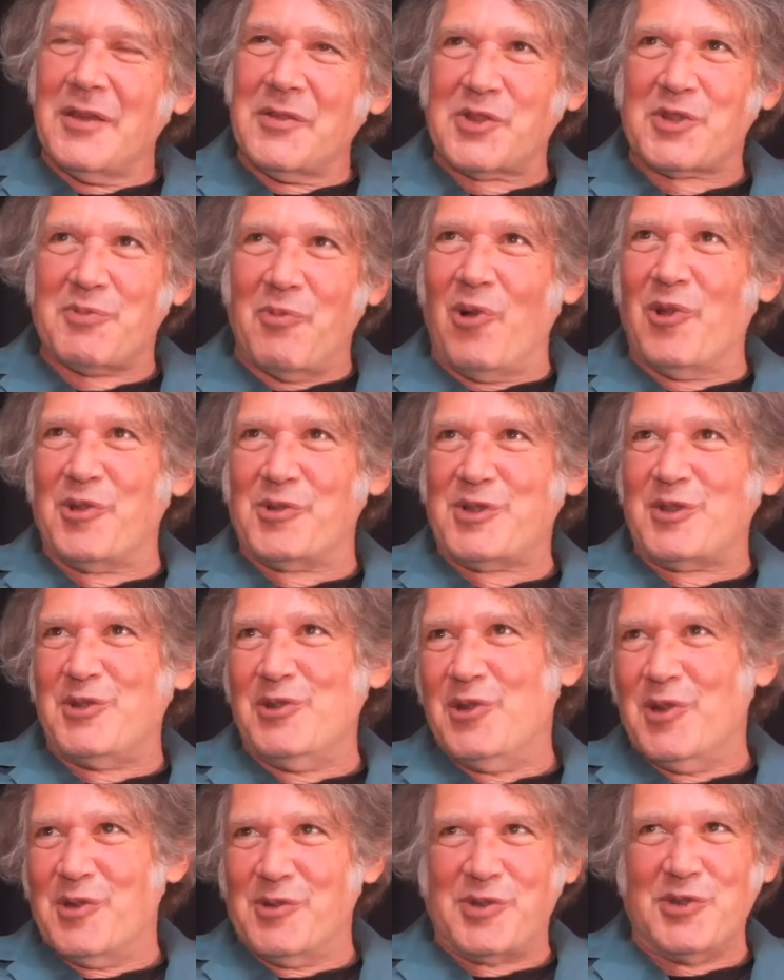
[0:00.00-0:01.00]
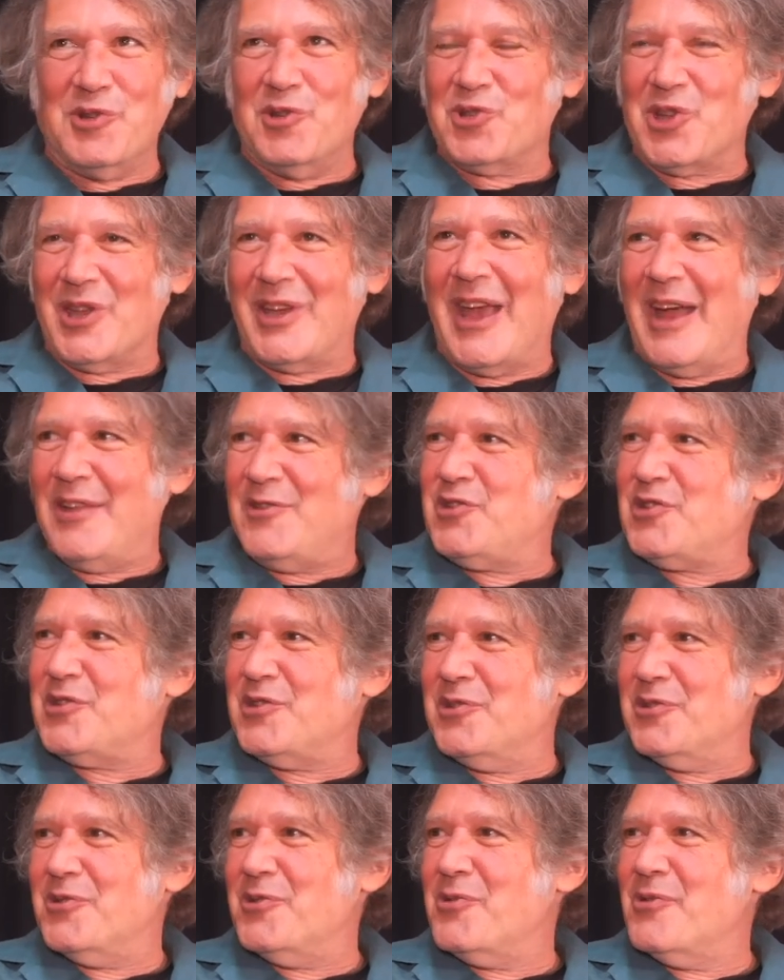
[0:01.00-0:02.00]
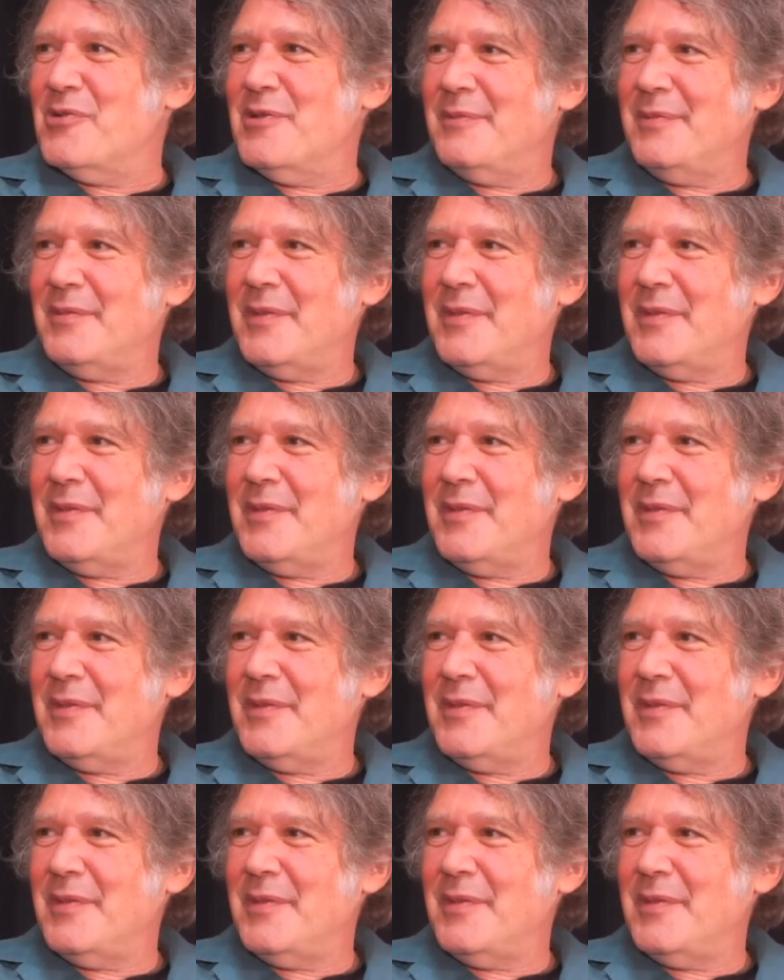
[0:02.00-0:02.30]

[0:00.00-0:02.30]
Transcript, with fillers: Smaller studios usually had two.